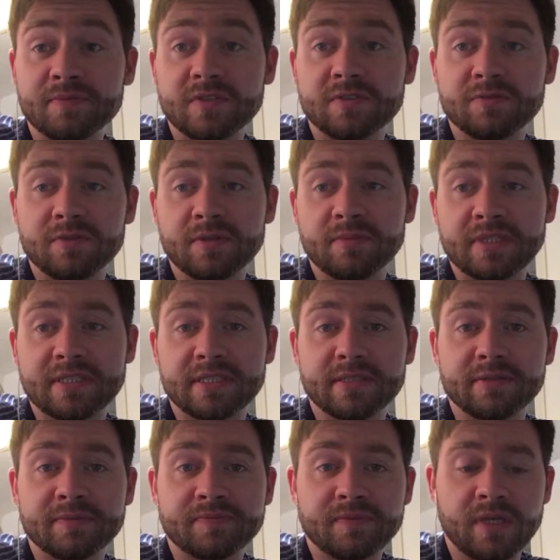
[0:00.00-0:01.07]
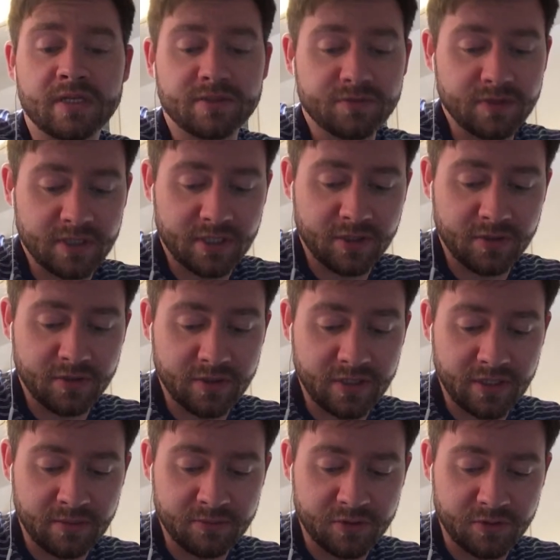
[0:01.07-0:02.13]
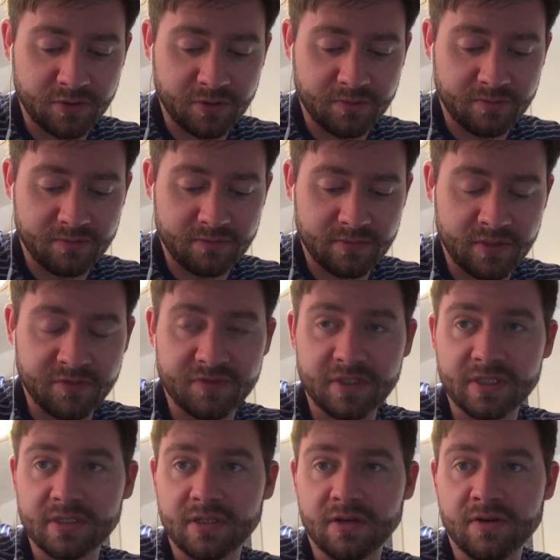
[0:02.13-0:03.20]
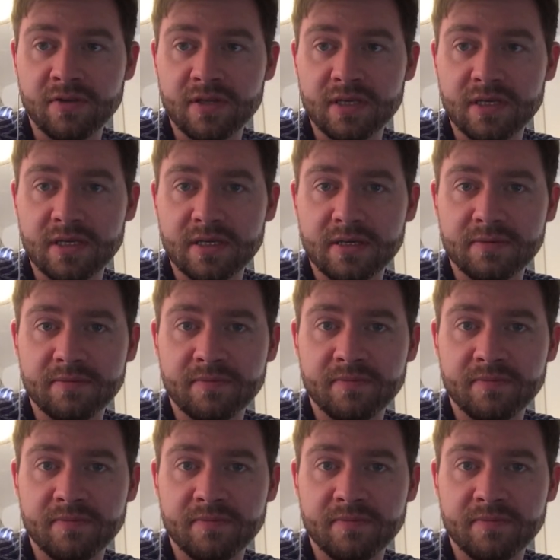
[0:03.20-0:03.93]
It's a really big deal, and it's really cool. And I'm sure you've seen a lot of the